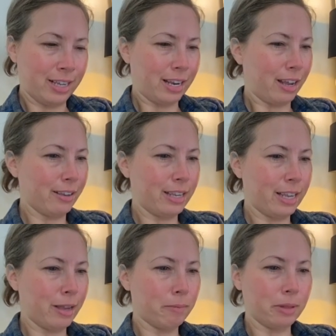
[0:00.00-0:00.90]
And I
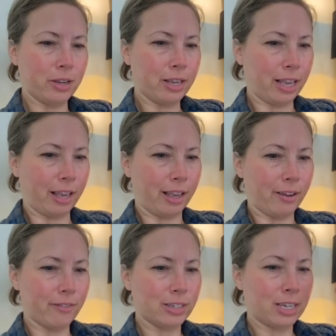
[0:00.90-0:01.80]
keep looking.
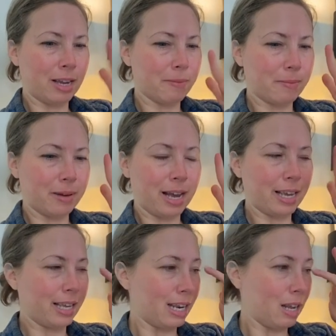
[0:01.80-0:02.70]
Every time I
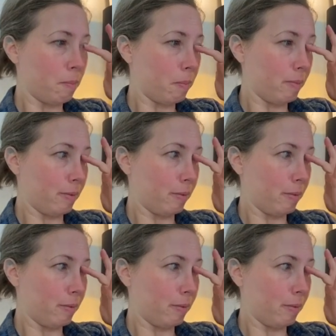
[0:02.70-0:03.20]
get up,